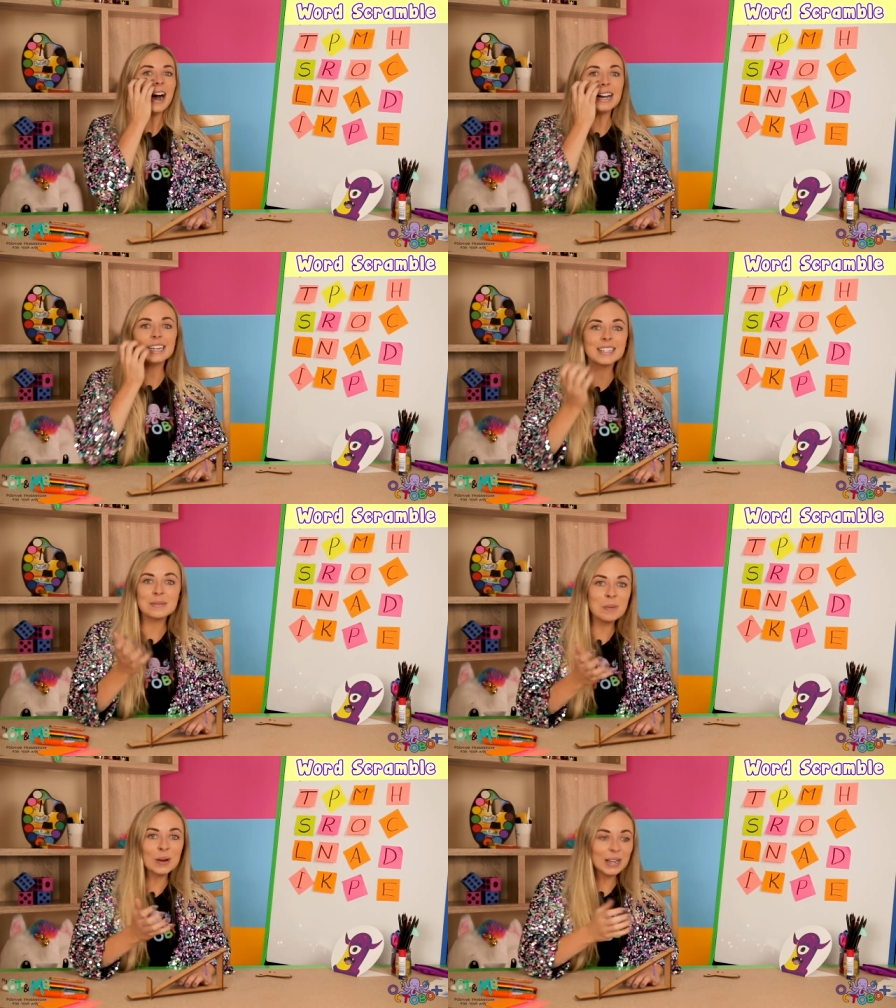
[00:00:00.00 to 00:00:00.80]
I
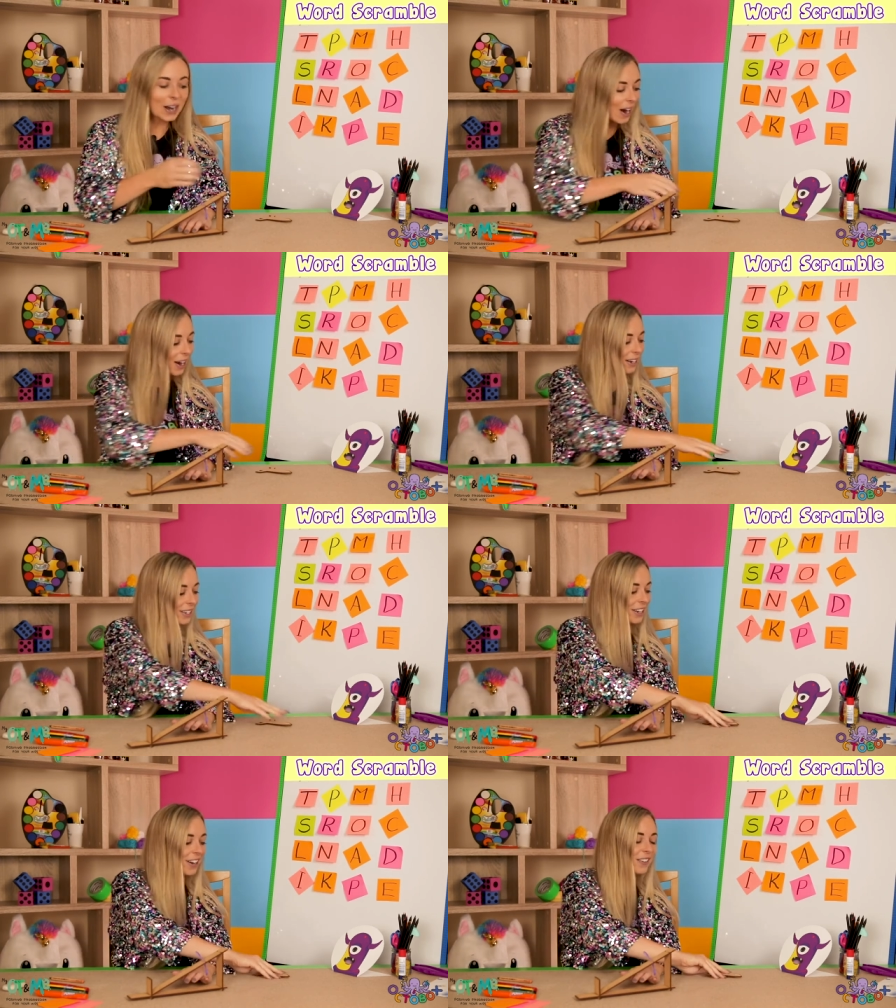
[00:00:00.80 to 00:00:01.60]
didn't pull it
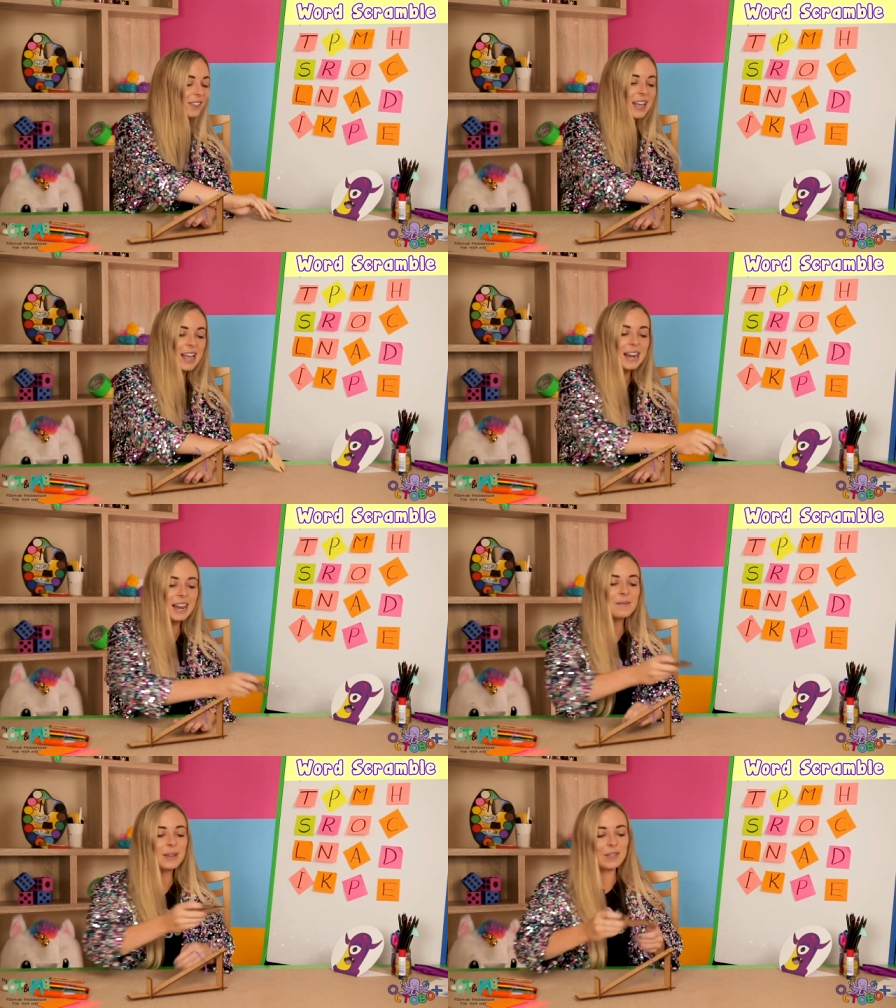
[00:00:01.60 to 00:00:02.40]
hard enough.
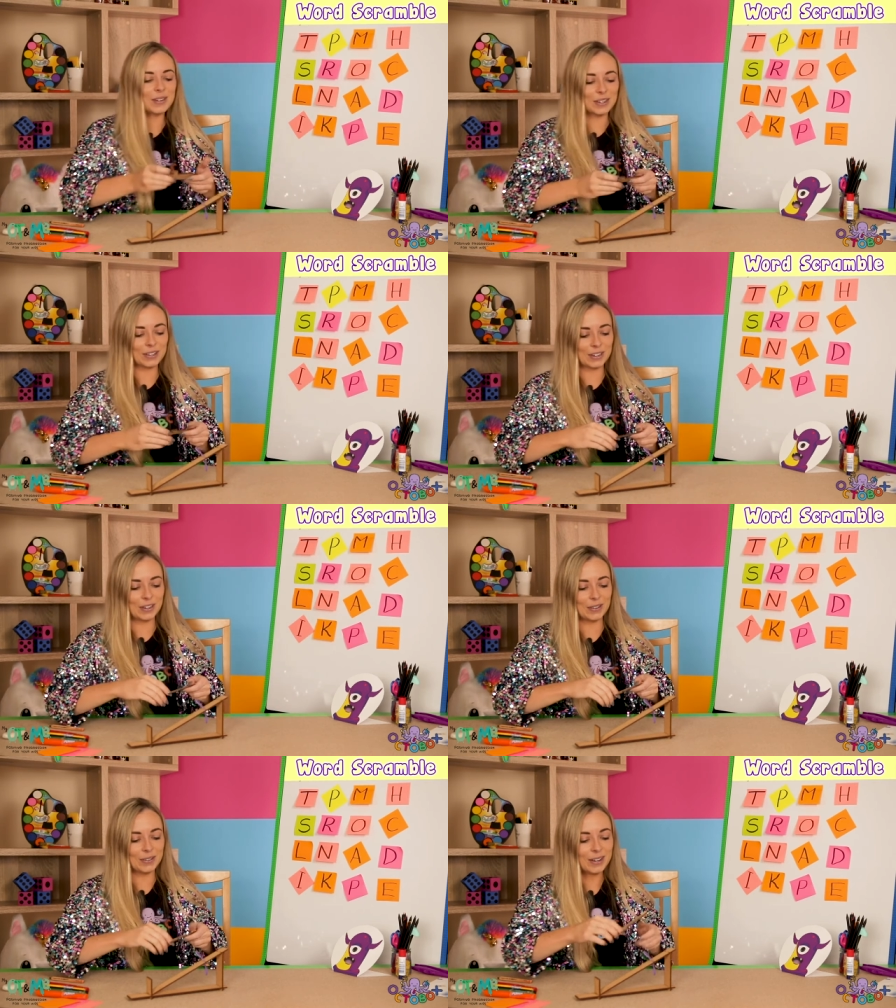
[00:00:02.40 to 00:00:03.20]
Let me have another
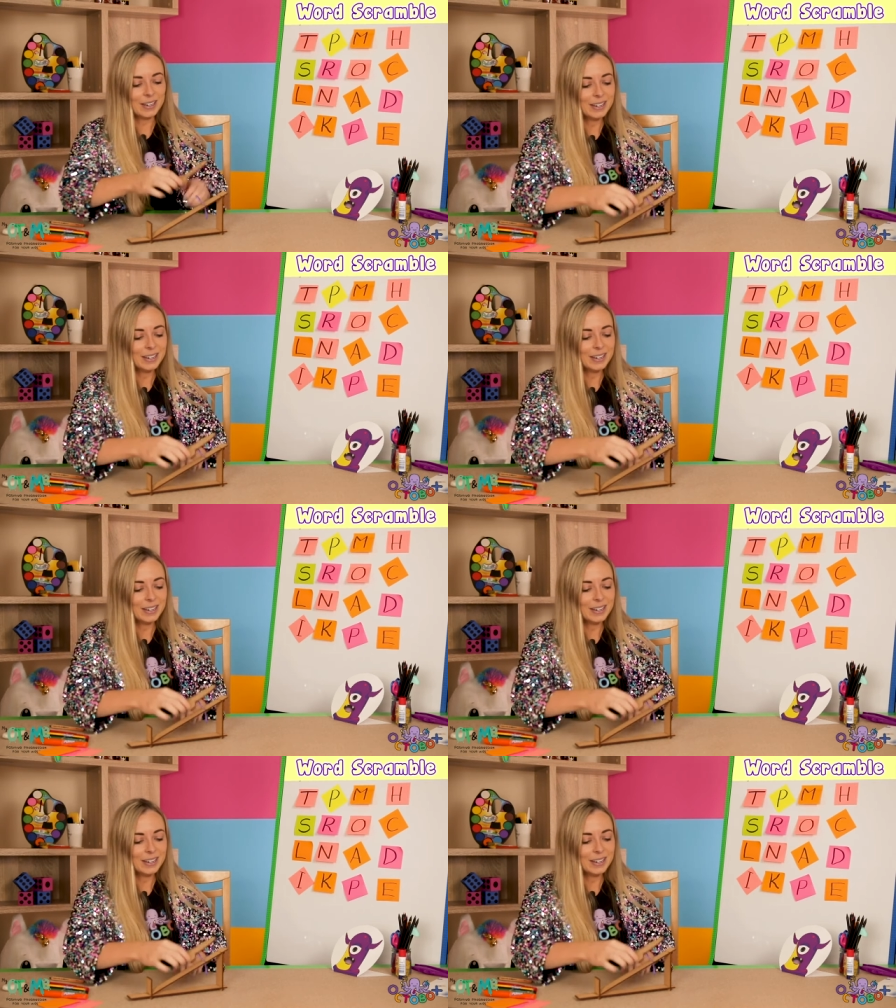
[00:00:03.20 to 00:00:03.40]
go.